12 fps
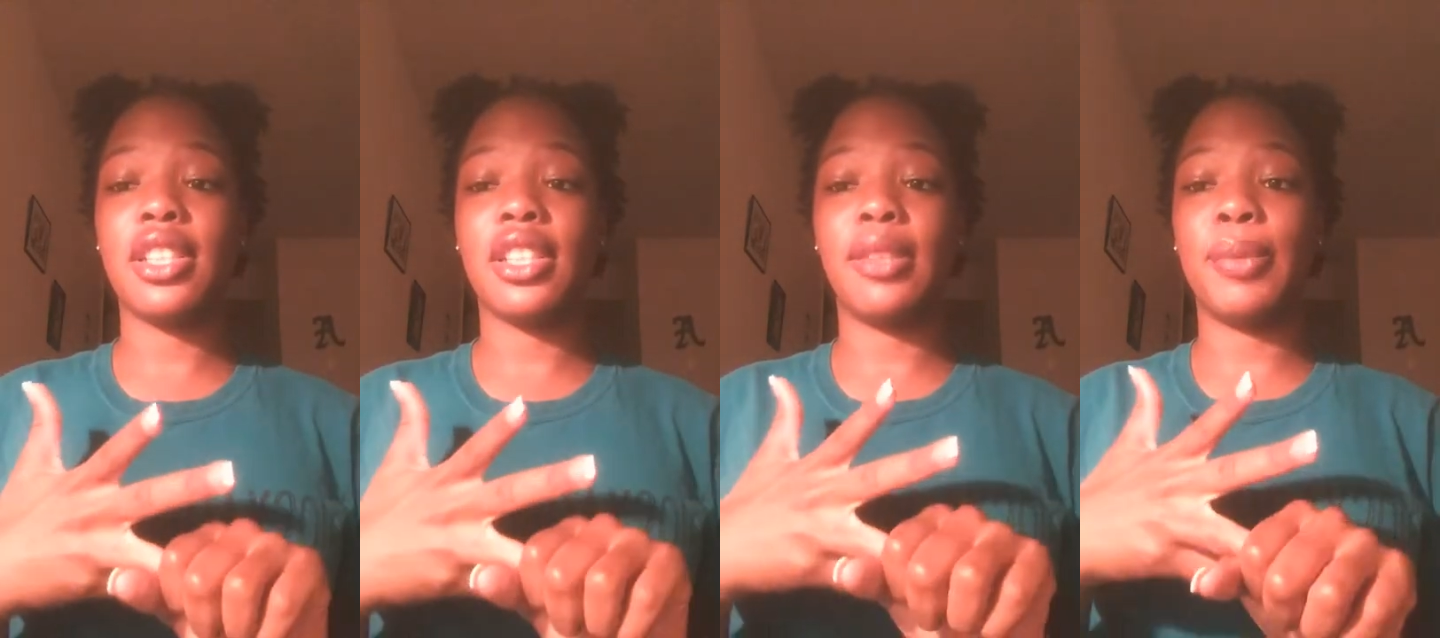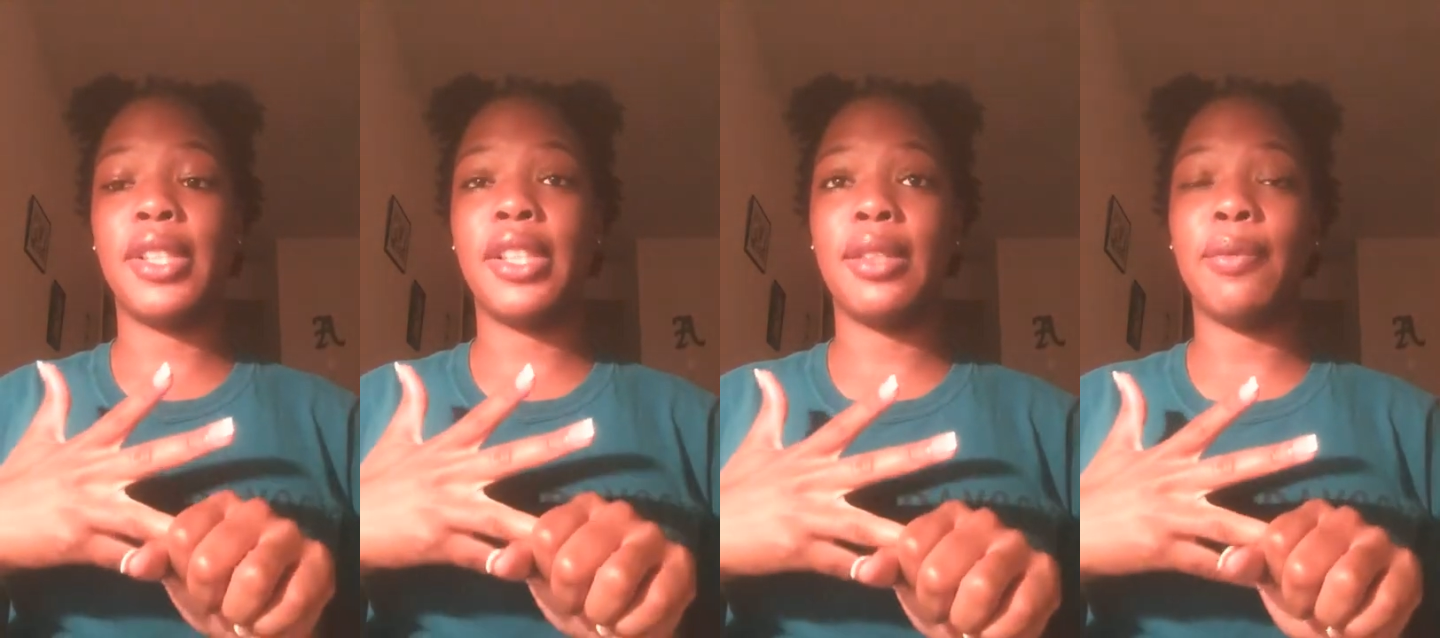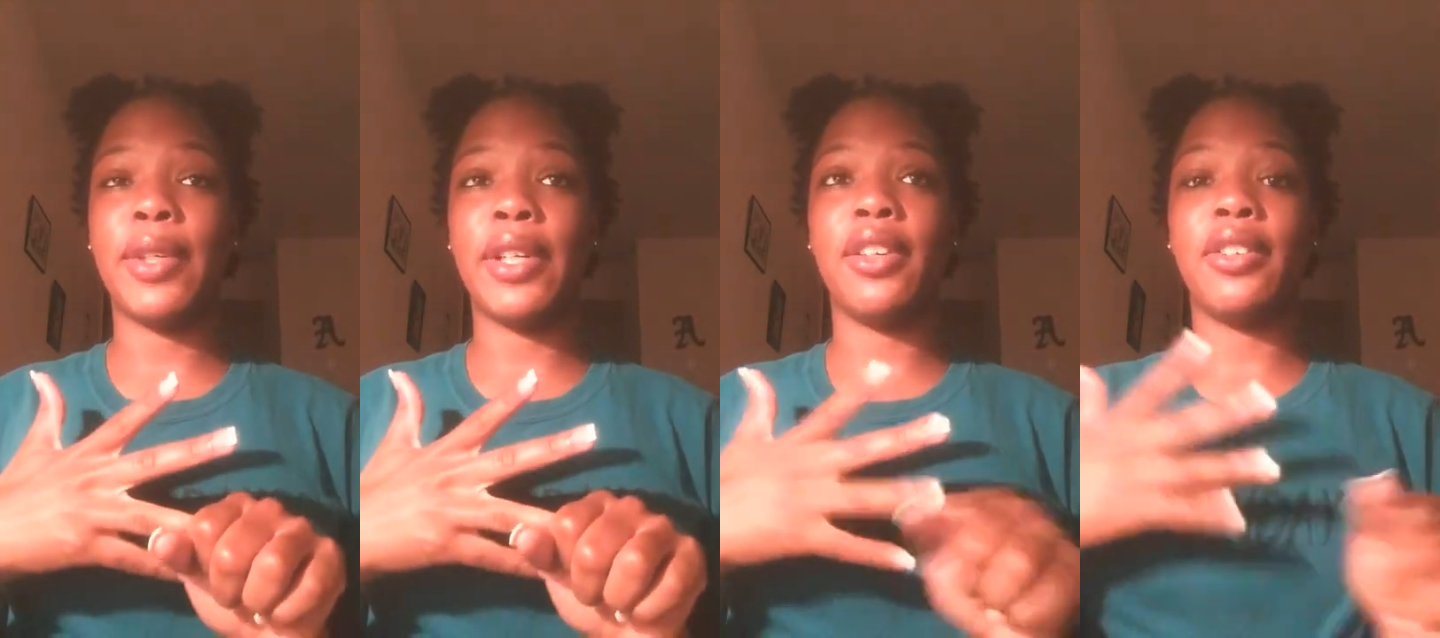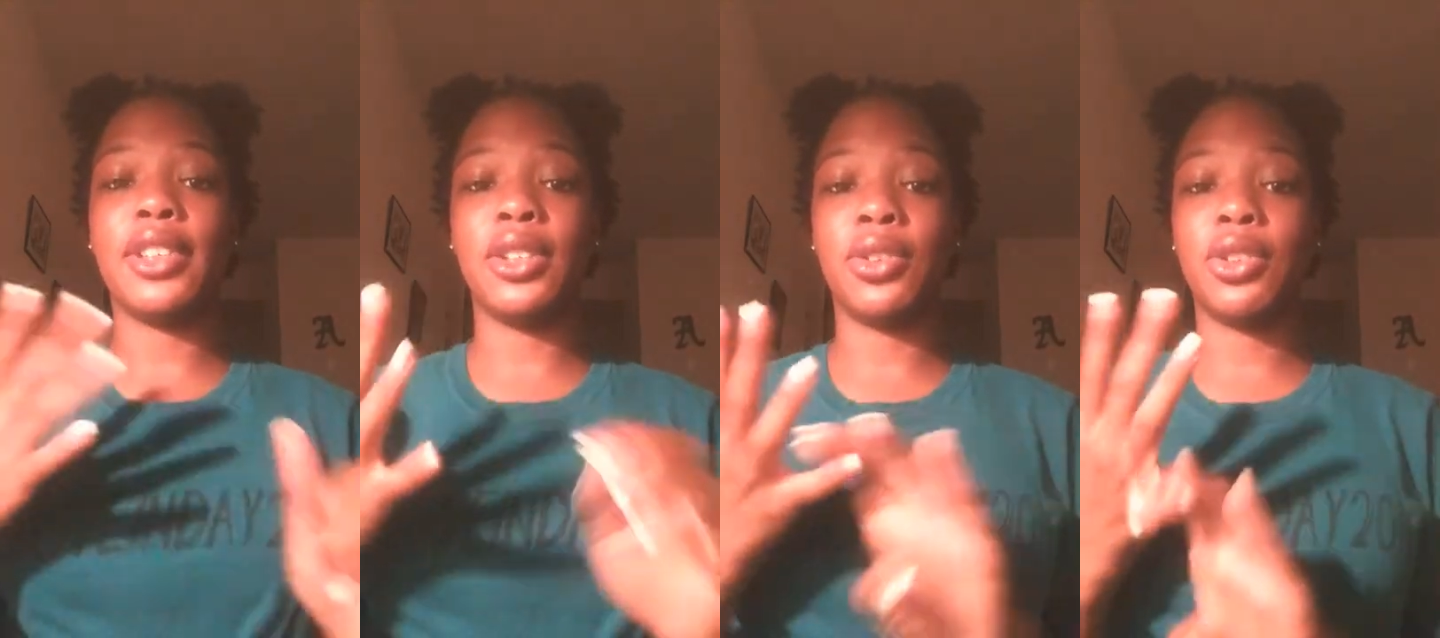it could be
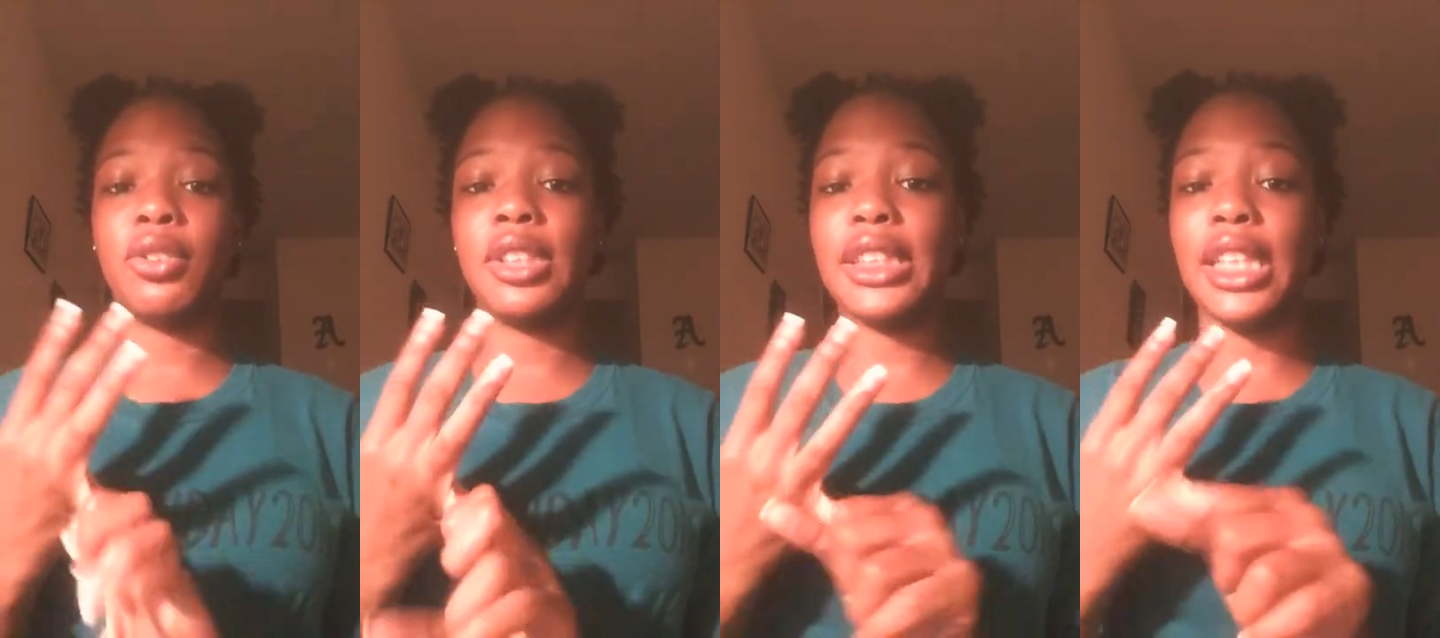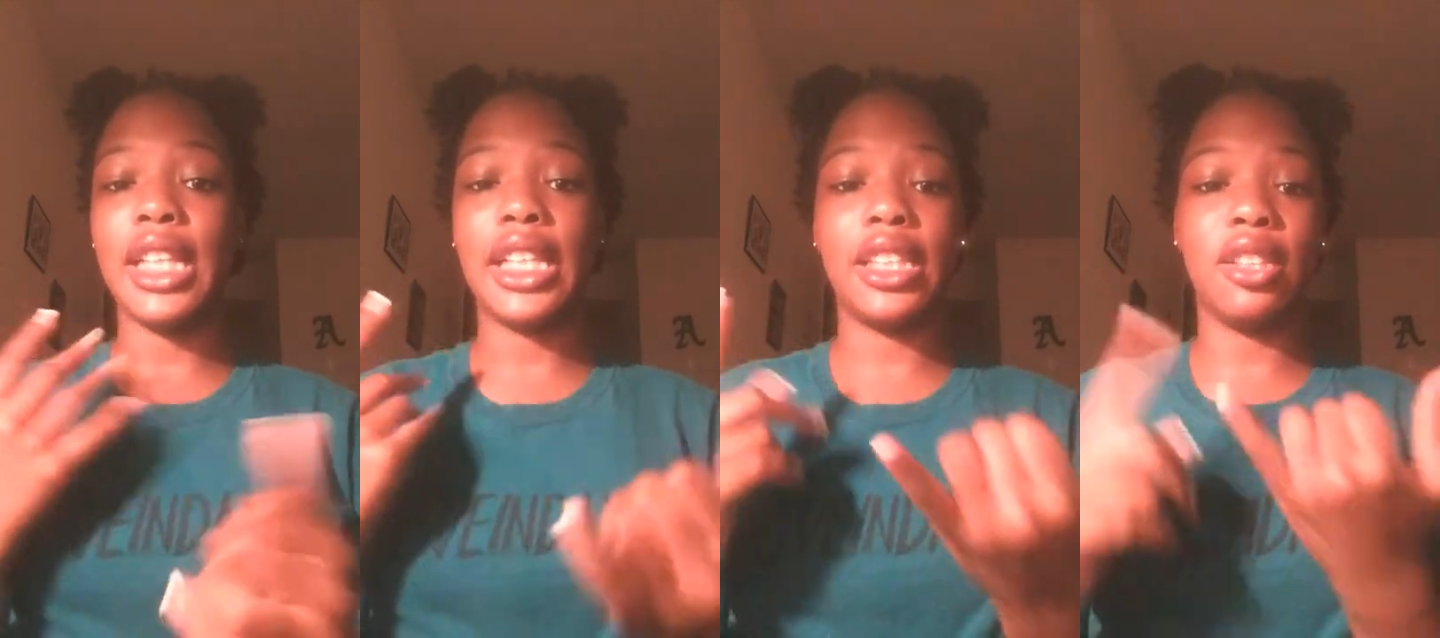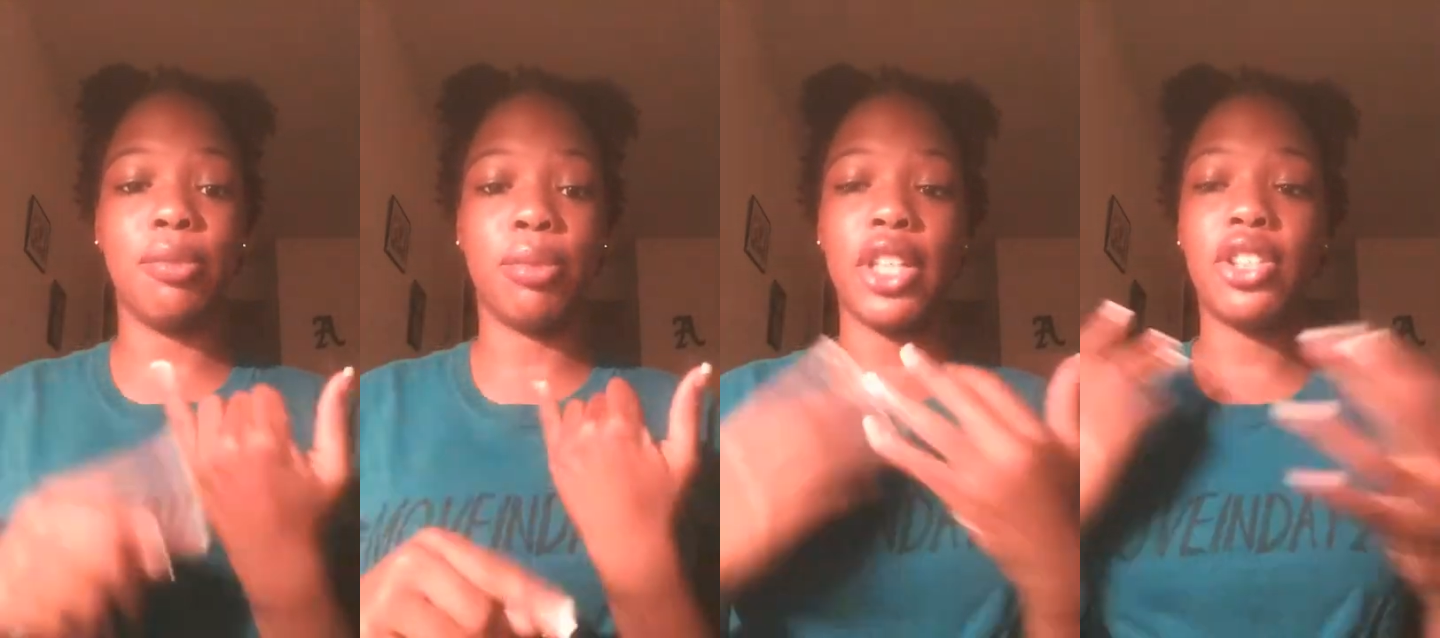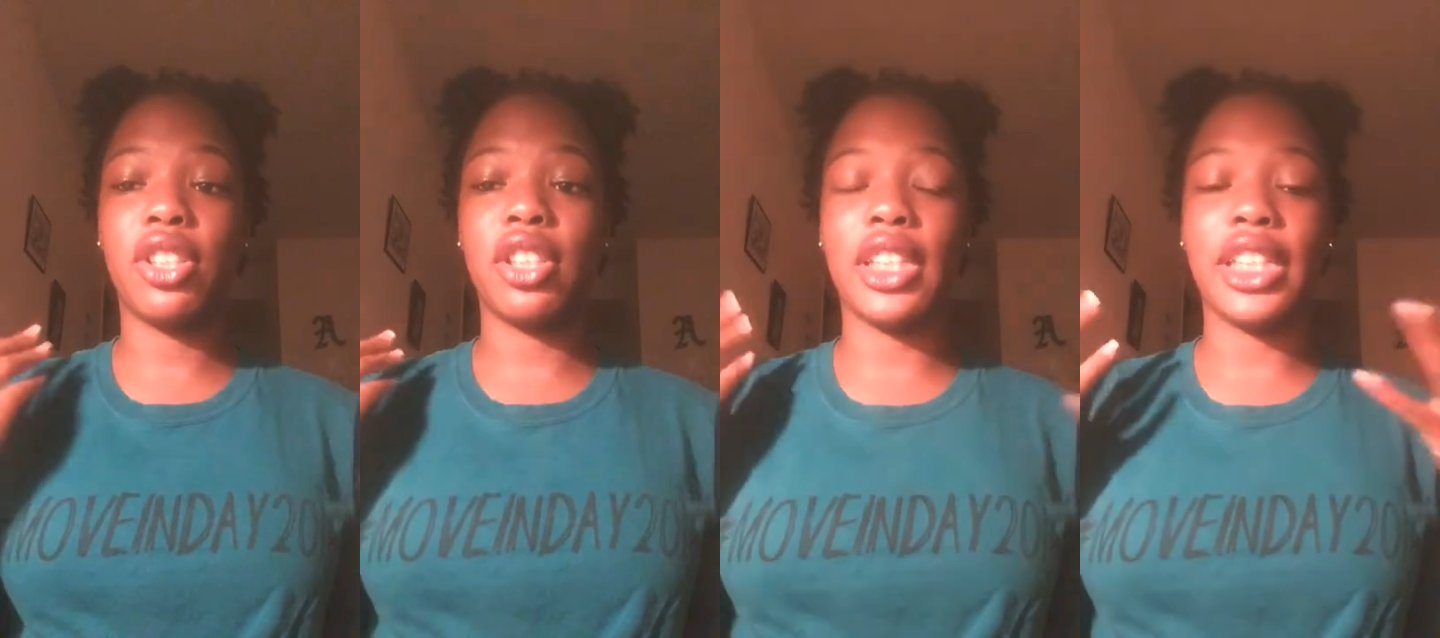about social anxiety, depression.